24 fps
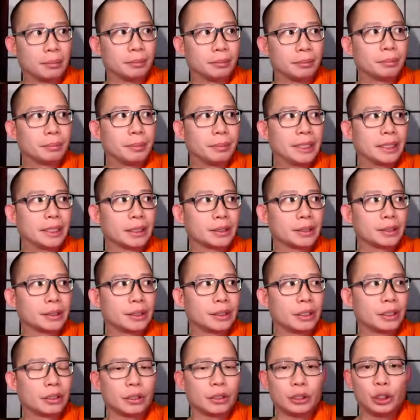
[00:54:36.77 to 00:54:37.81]
because
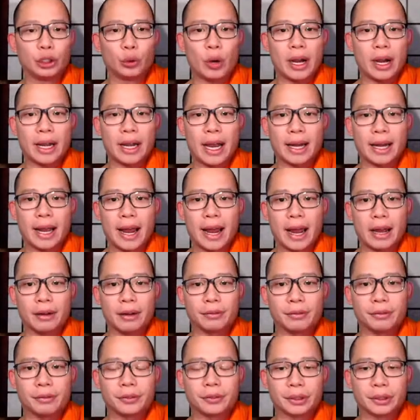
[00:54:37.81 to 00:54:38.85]
you got to
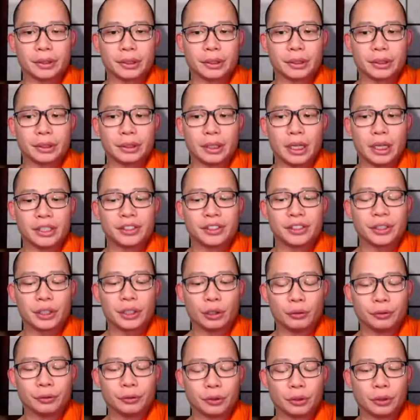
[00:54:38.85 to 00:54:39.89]
have a
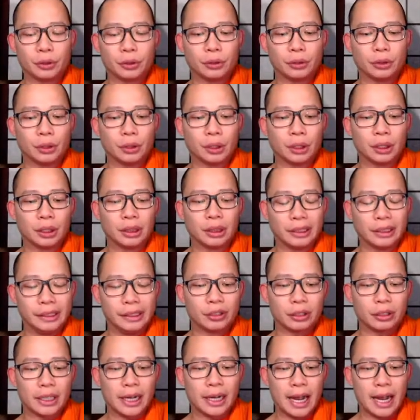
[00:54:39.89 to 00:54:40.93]
skillful
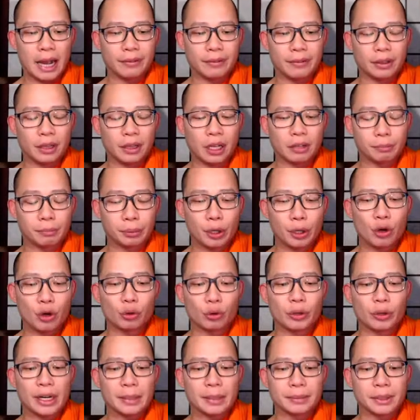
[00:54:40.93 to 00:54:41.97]
leader got to have a lot of
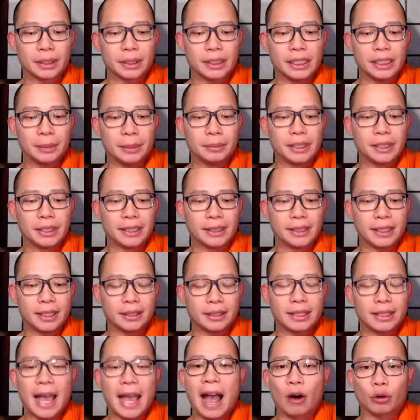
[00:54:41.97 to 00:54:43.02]
programs to keep these
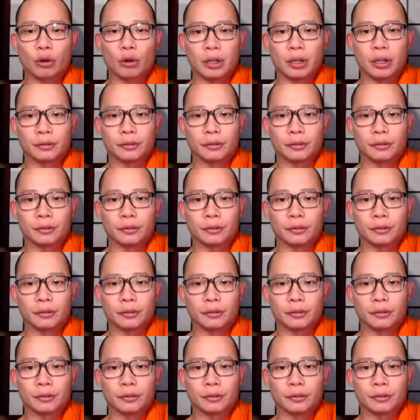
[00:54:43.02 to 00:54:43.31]
kids out of